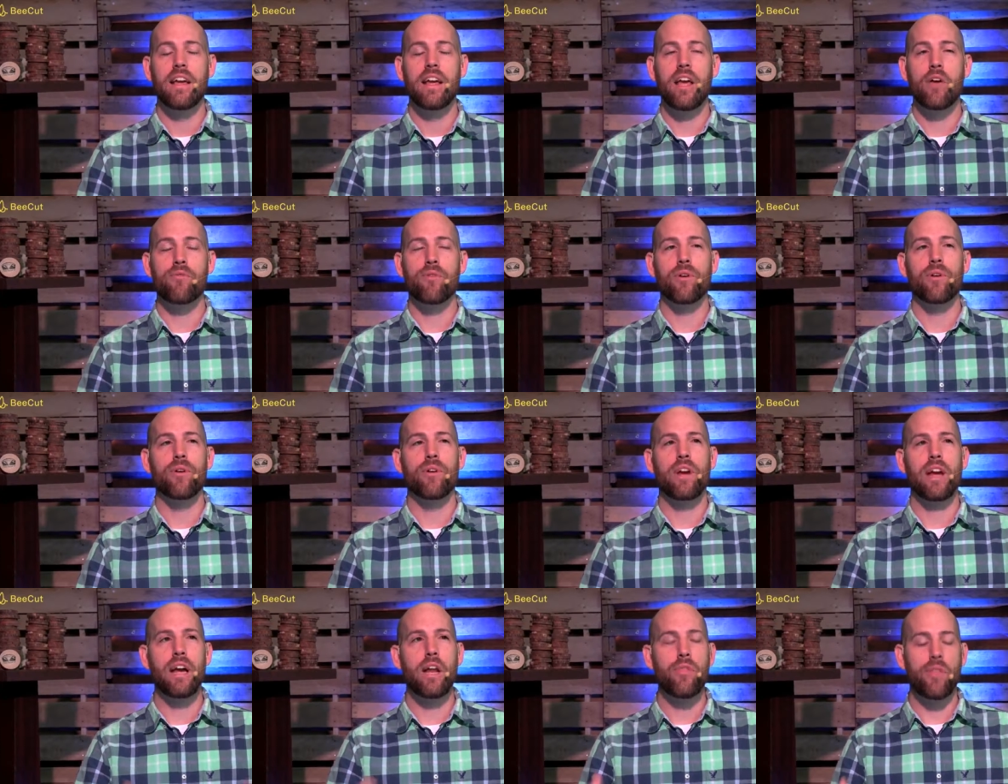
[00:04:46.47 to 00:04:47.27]
If you're
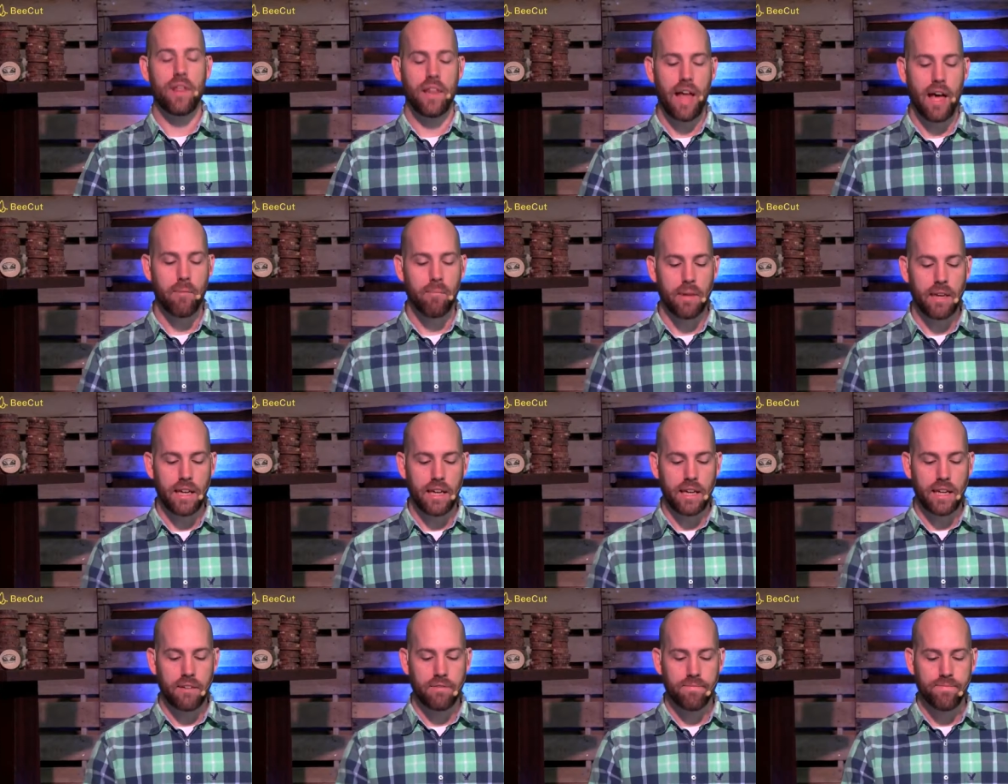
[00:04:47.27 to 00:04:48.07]
anything like
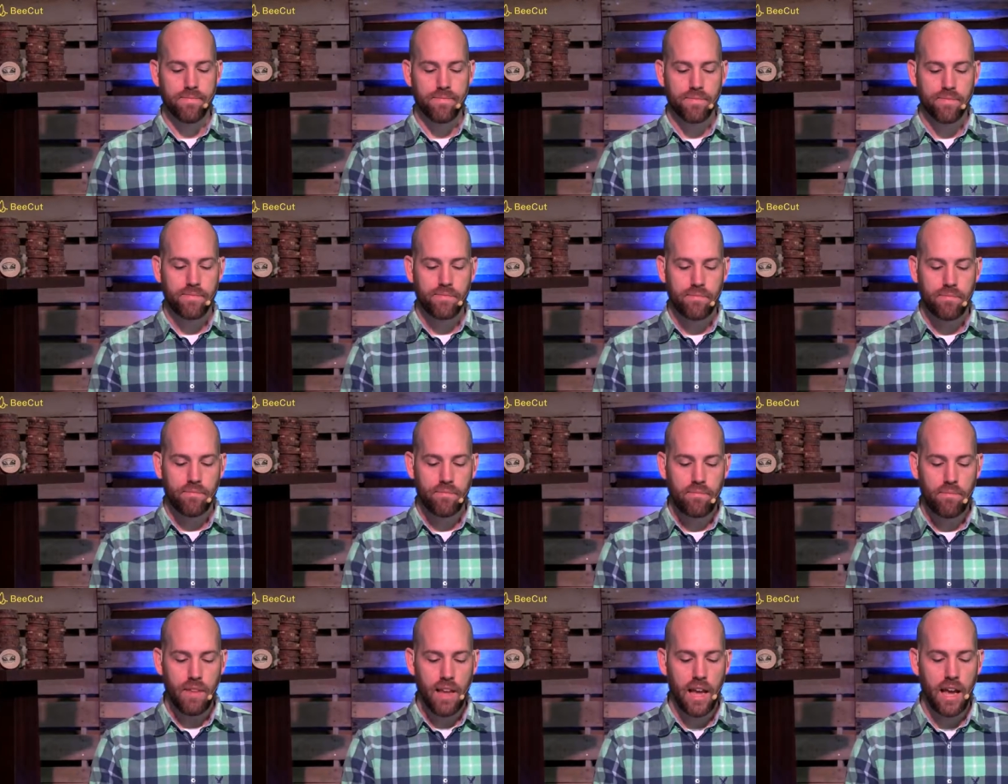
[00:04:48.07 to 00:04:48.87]
me,
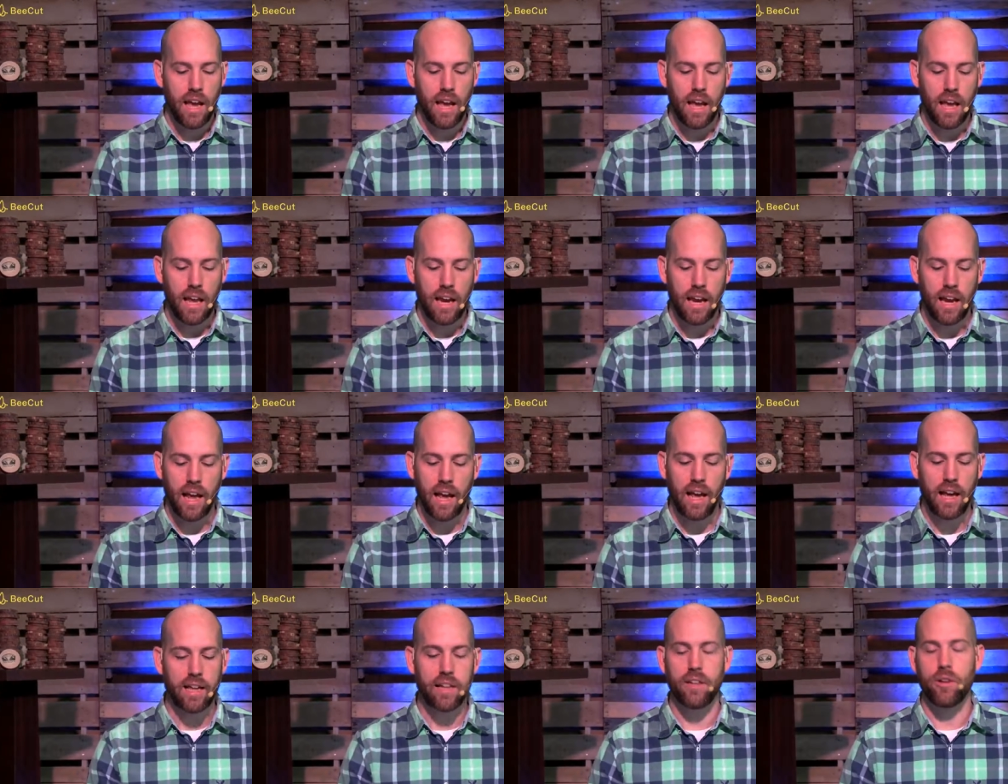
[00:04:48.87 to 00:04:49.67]
and
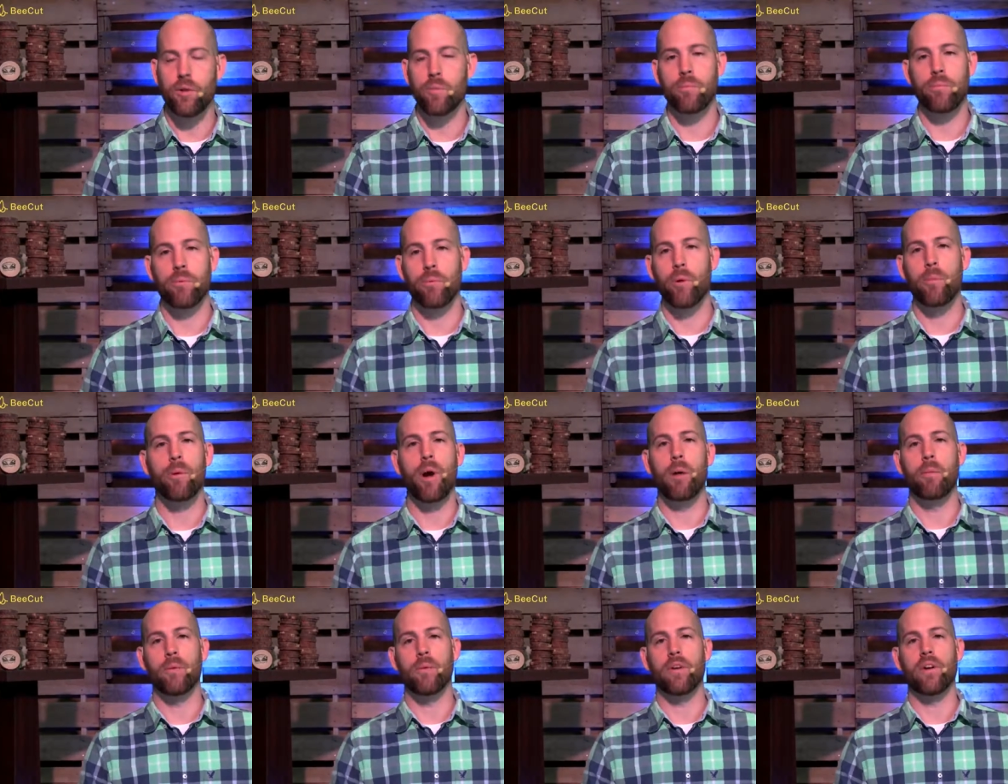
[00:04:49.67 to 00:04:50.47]
uh, you, you
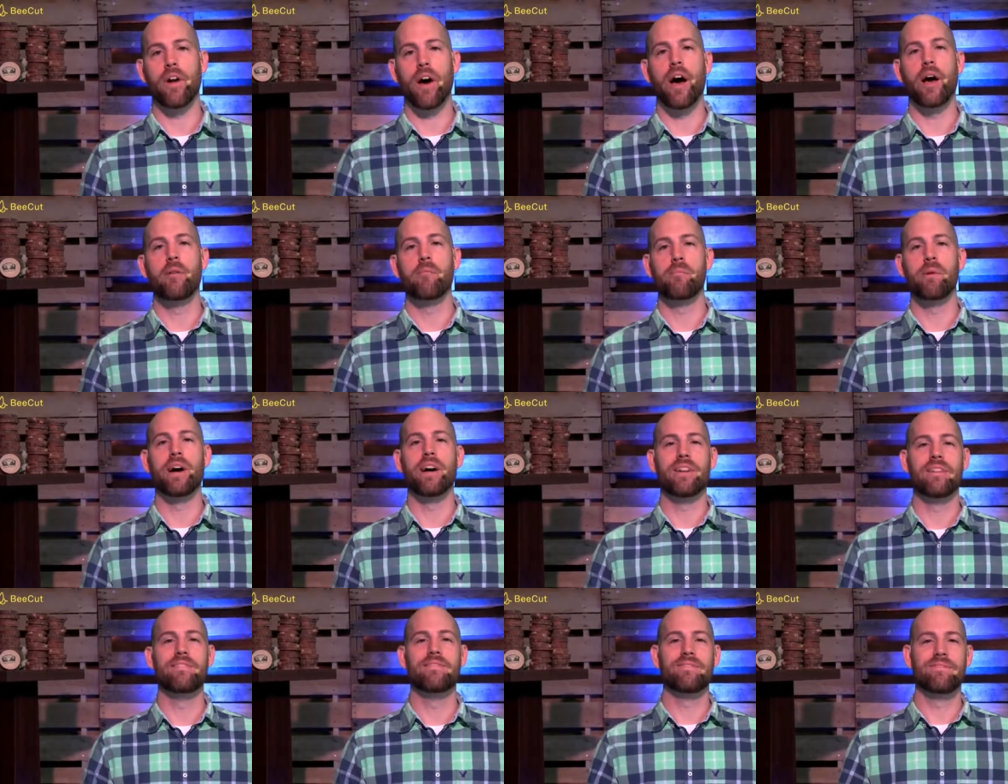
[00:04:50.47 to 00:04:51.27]
probably are not,
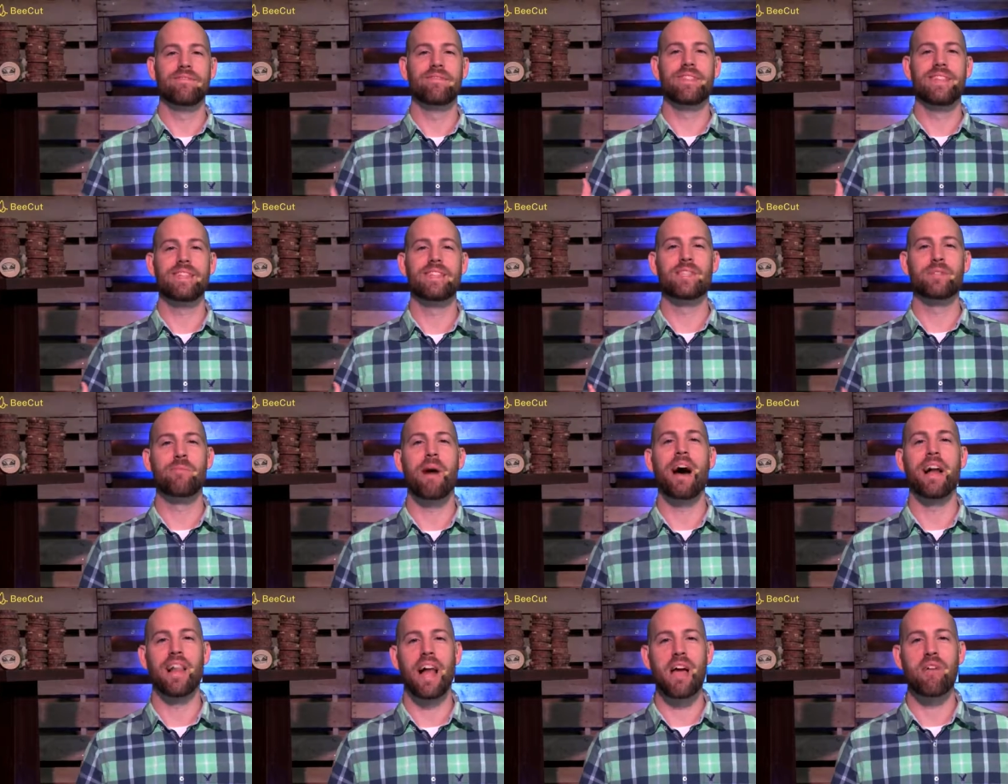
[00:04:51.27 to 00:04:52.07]
but this is
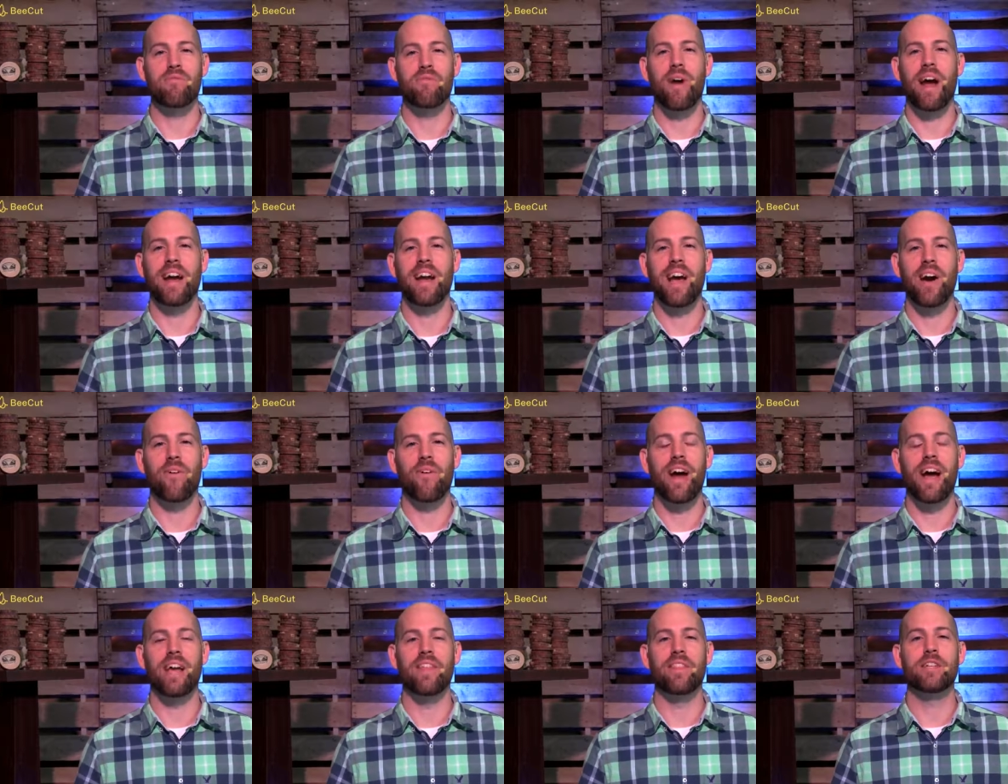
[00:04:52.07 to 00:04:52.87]
my life right now, right?